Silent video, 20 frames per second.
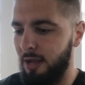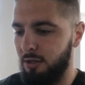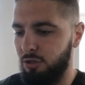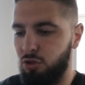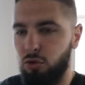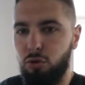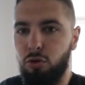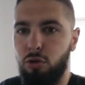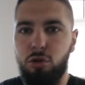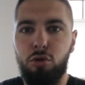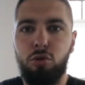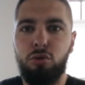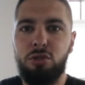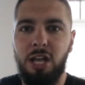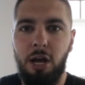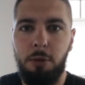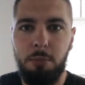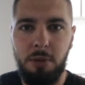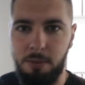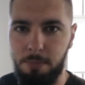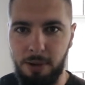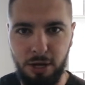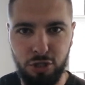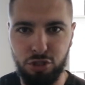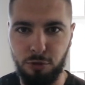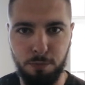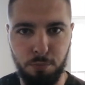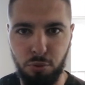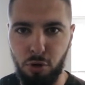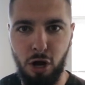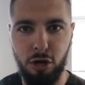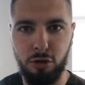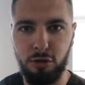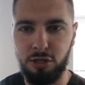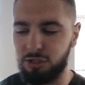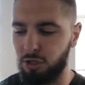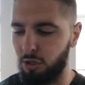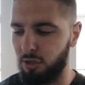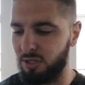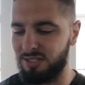you tell me about your
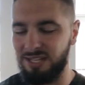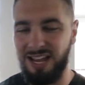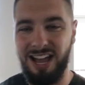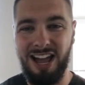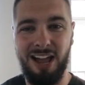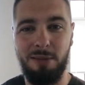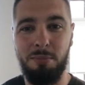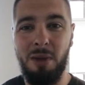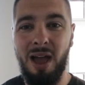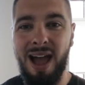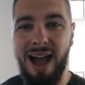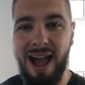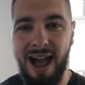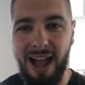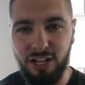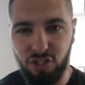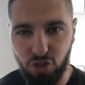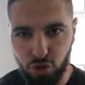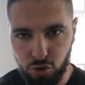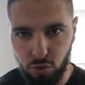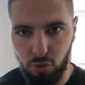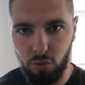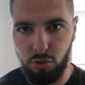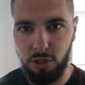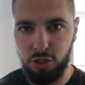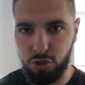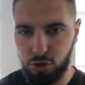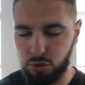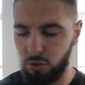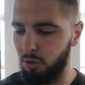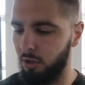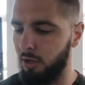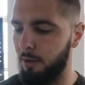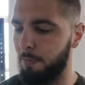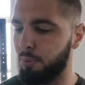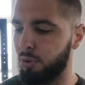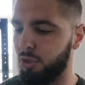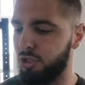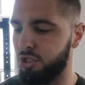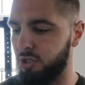progress all the time. I truly, truly
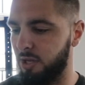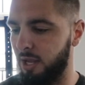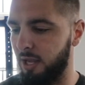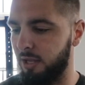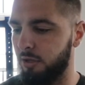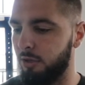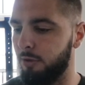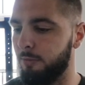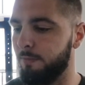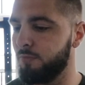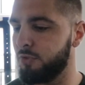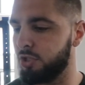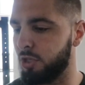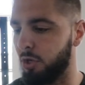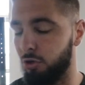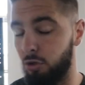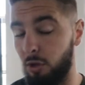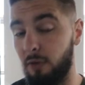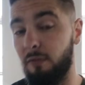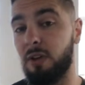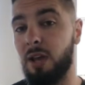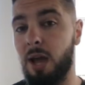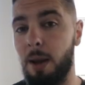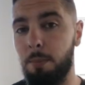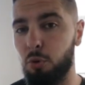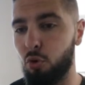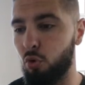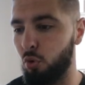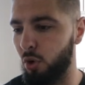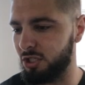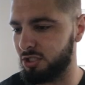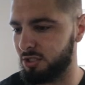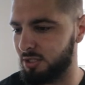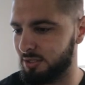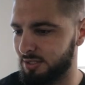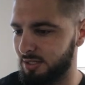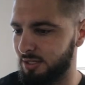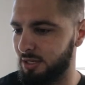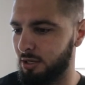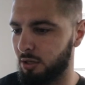appreciate you. So you have a couple
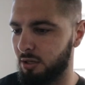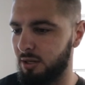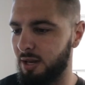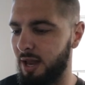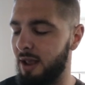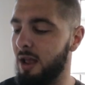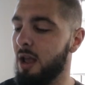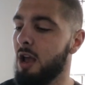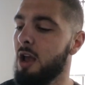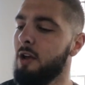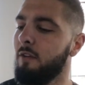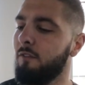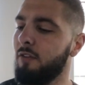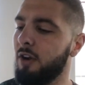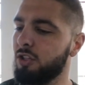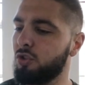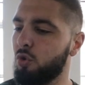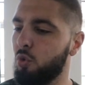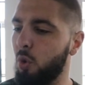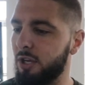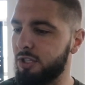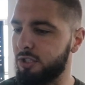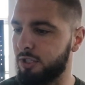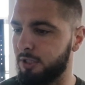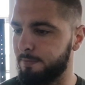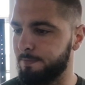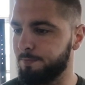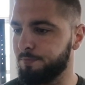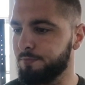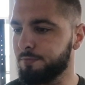questions in here today. First question,